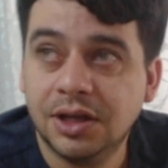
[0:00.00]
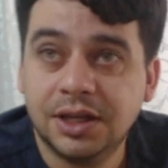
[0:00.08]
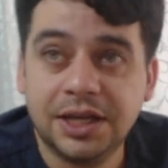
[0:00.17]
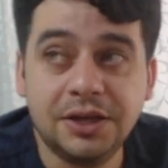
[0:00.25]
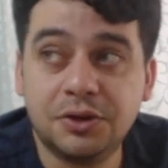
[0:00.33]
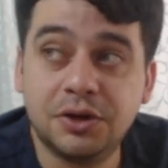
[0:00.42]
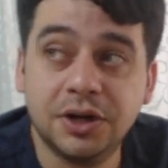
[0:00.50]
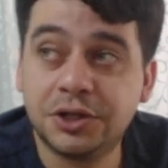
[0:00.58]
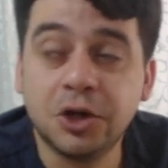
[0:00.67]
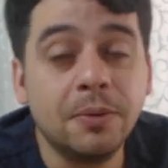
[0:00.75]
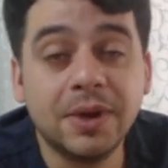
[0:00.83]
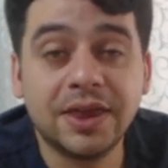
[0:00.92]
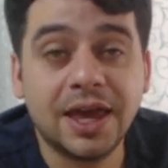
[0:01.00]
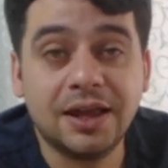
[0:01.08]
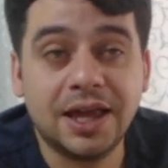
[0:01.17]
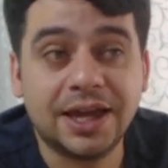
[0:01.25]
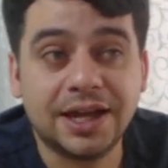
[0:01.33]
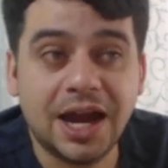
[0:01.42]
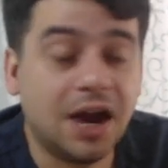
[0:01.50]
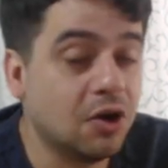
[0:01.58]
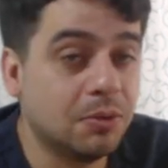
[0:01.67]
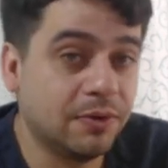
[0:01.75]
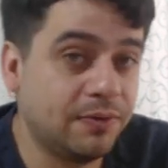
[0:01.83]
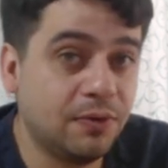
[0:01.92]
He could have told me that like an
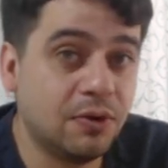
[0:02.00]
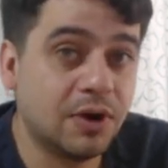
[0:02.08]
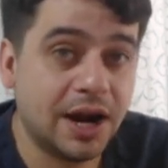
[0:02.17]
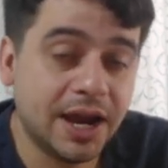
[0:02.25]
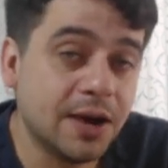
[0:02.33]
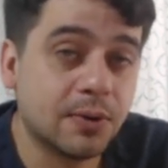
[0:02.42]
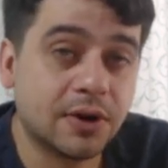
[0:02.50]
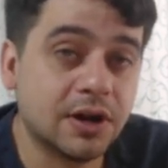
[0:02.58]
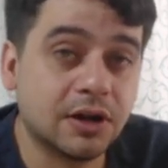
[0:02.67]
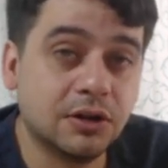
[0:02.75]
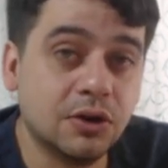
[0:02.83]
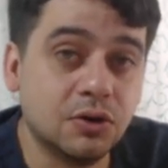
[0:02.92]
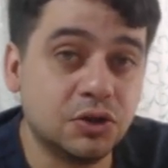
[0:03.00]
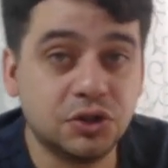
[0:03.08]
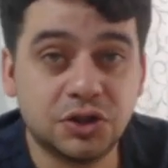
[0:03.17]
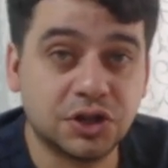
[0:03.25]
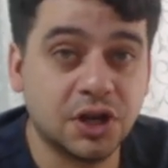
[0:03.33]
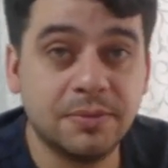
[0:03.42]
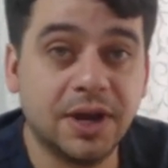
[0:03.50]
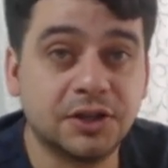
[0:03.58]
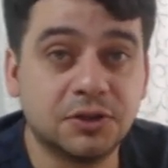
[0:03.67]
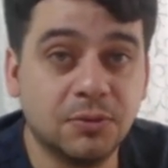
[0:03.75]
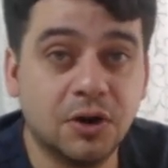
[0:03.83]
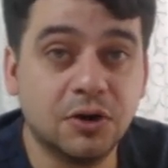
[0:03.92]
hour before. Hey, we're gonna close. You just come back
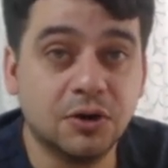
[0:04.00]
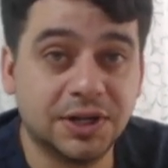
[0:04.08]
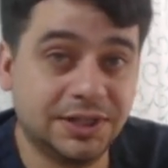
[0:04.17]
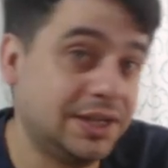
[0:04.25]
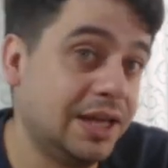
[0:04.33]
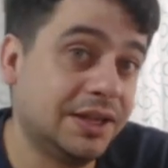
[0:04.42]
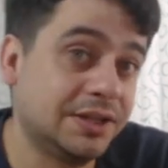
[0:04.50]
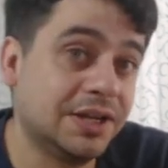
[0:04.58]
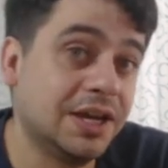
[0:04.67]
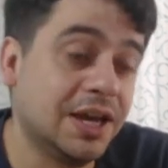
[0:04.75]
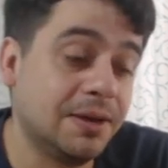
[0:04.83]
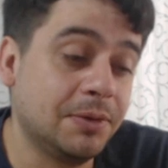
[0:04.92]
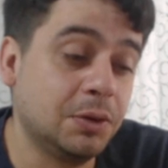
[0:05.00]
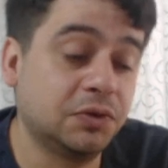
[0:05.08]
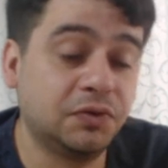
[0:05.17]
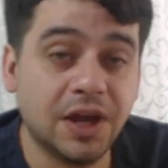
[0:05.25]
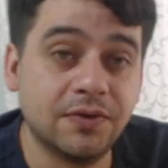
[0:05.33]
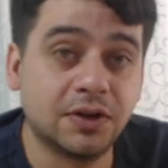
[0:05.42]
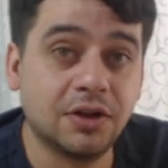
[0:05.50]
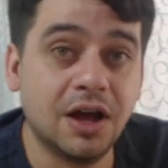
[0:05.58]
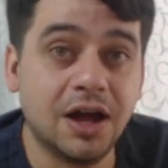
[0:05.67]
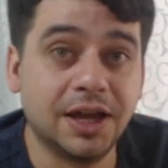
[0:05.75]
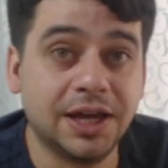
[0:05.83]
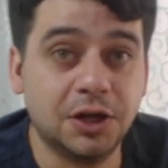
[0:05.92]
tomorrow. At the time, it was 5
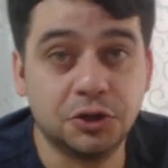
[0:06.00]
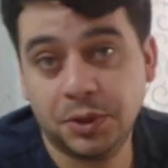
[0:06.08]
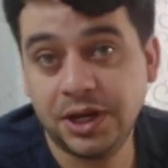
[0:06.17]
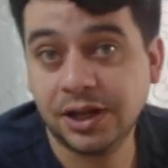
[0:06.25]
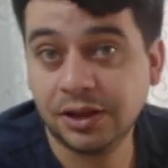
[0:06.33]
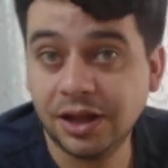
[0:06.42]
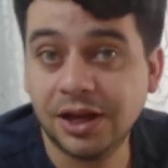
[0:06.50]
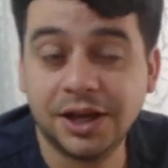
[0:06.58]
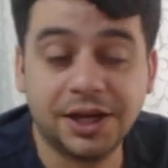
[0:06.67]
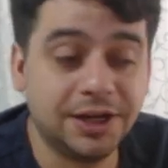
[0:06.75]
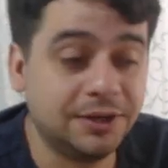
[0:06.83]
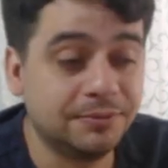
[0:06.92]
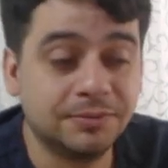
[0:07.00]
o'clock, and I was waiting in line.